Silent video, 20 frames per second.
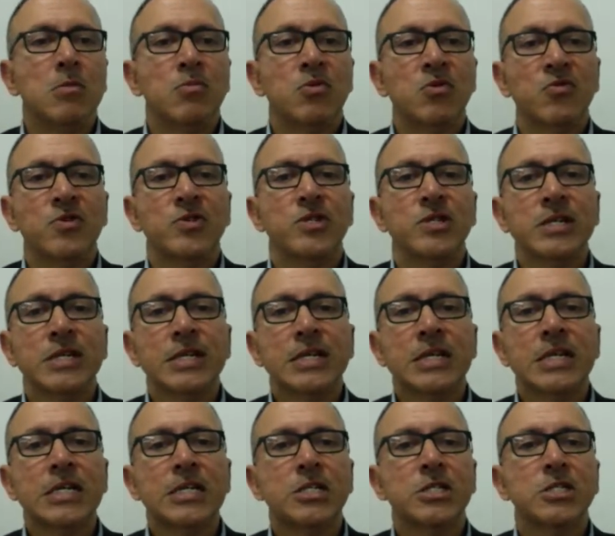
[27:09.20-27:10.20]
Proficient
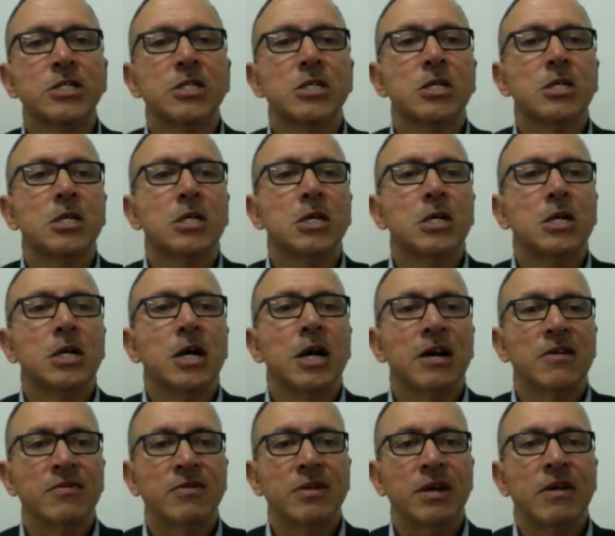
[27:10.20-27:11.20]
English,
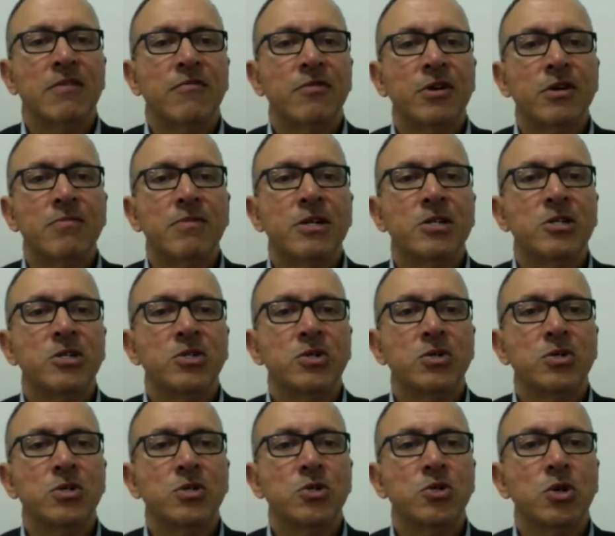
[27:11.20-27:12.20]
I've already mentioned to
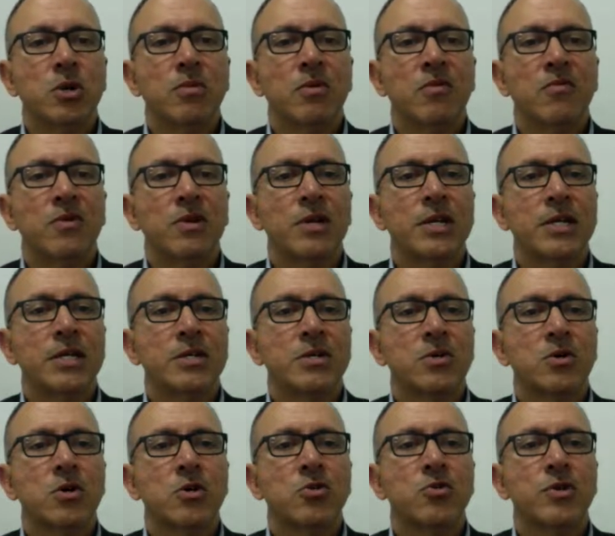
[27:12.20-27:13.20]
you the job offer letter
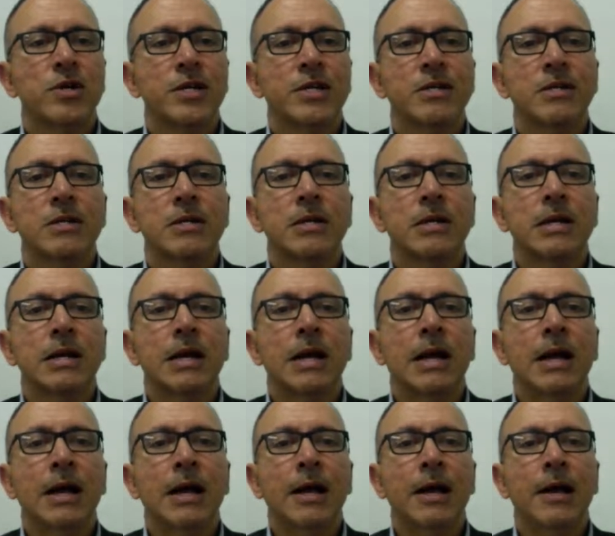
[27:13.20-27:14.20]
contract.
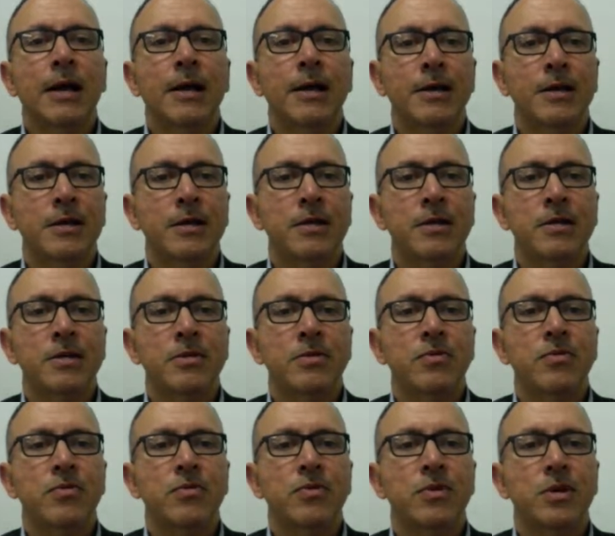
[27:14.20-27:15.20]
I
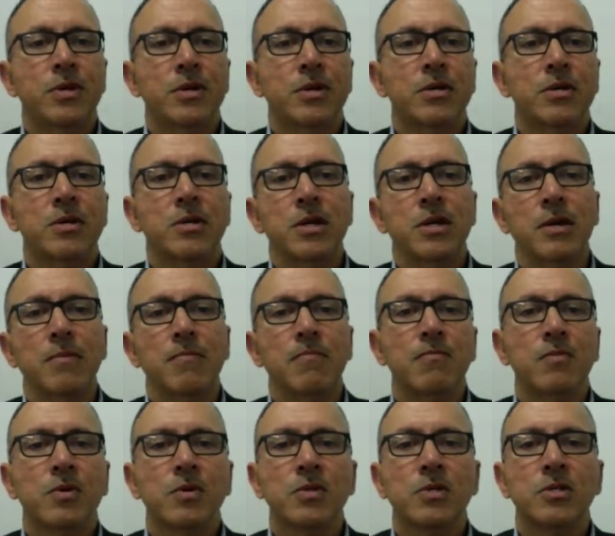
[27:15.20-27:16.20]
think, yeah,
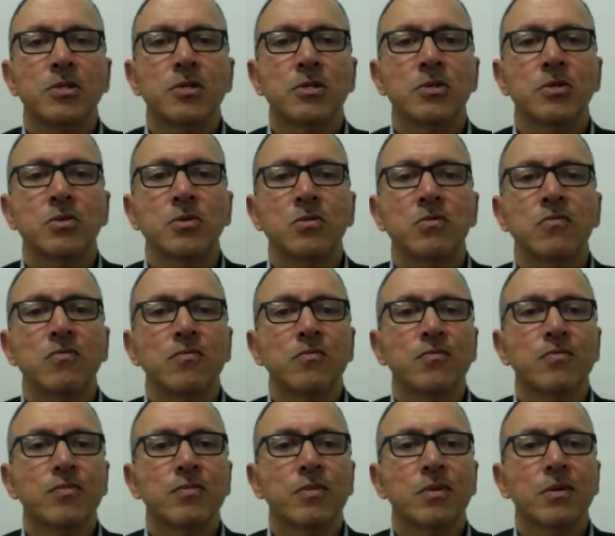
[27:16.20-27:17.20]
because that's good.
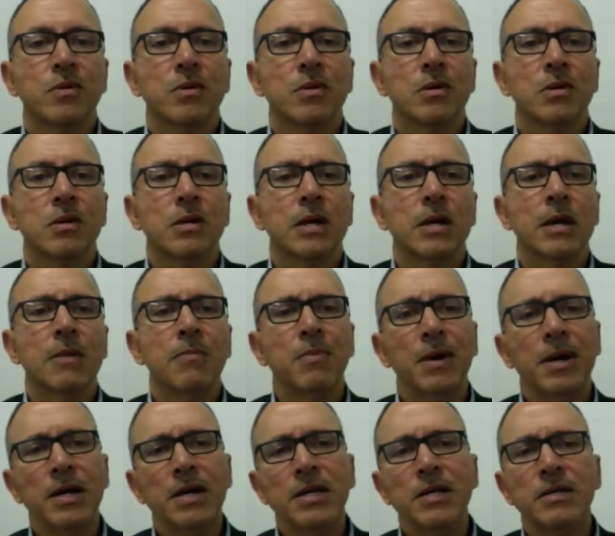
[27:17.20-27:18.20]

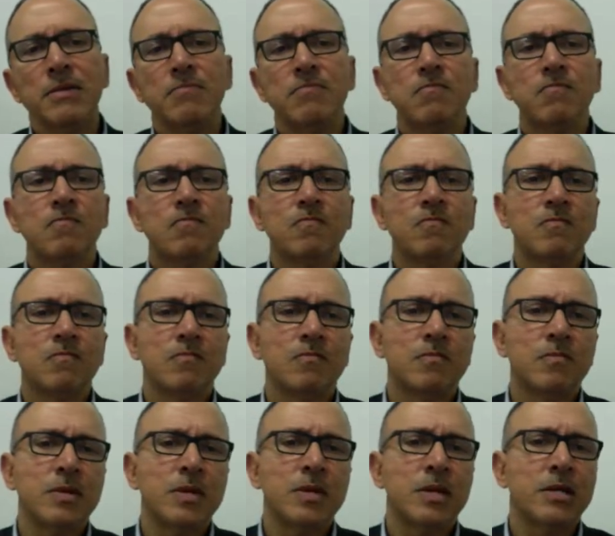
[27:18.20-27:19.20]
Apparently,
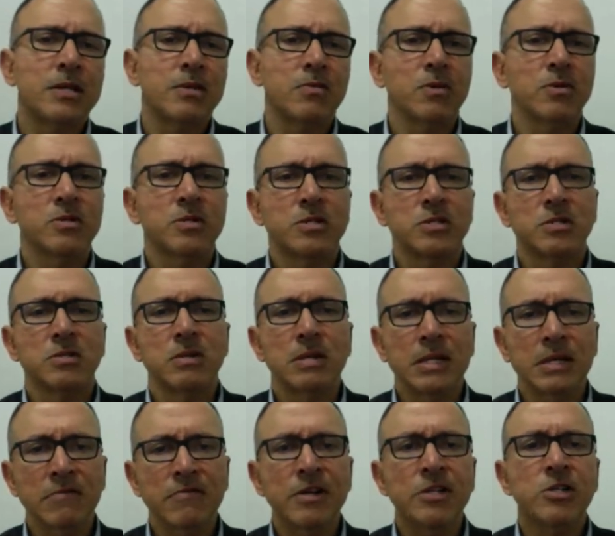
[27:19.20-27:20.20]
yeah, they want to
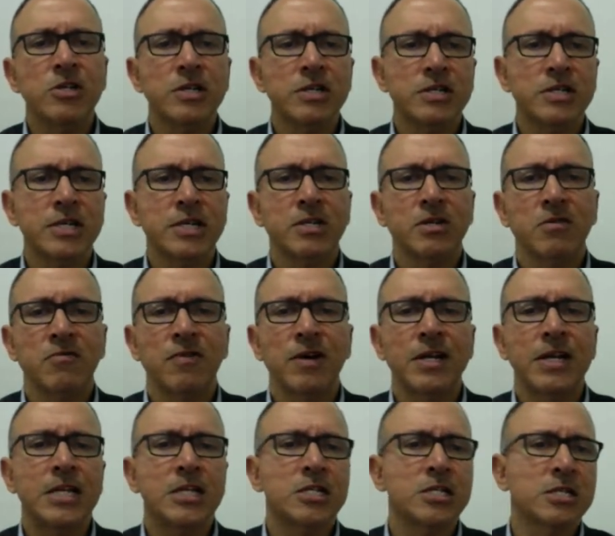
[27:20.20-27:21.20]
eventually check your
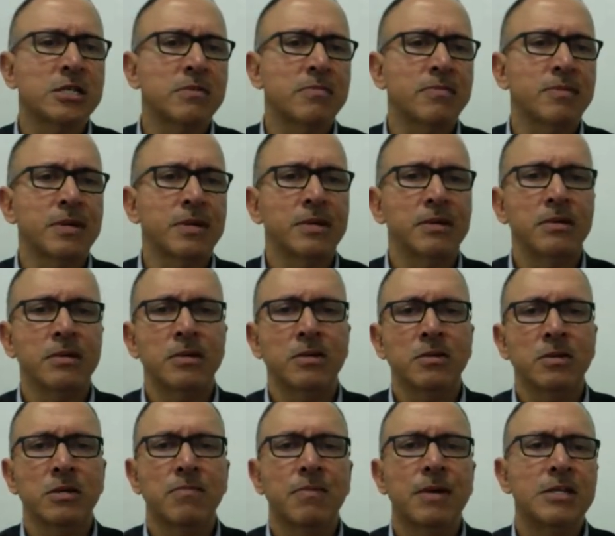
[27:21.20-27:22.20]
financial
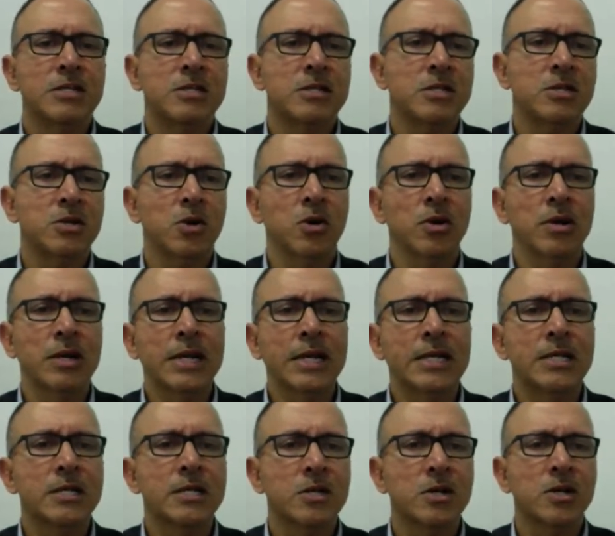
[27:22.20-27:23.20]
capacity or
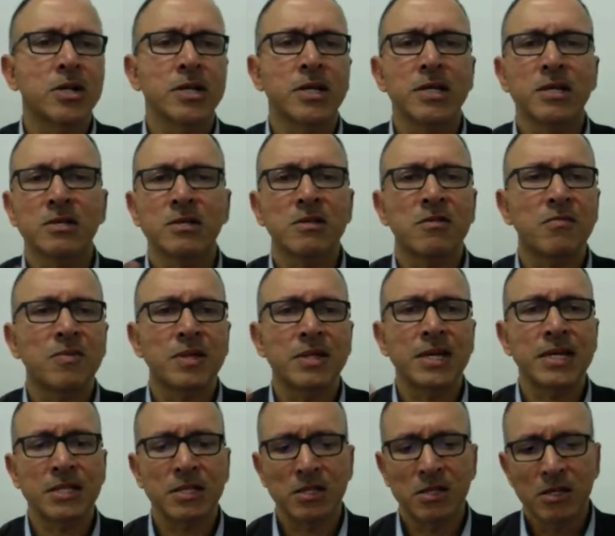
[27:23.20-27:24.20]
later and all that kind of stuff, but
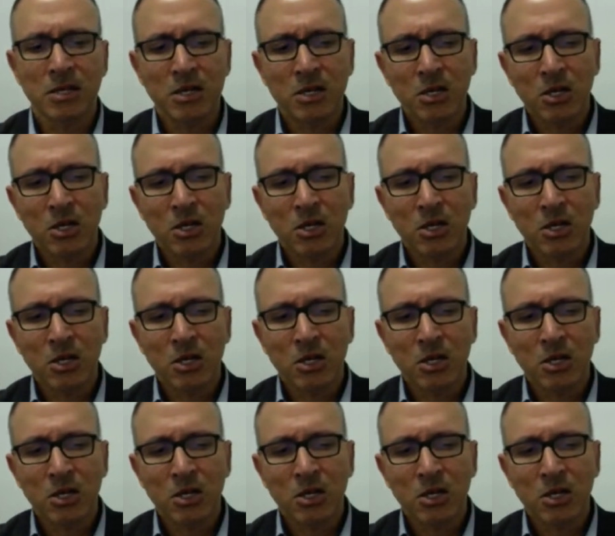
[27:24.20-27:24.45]
that's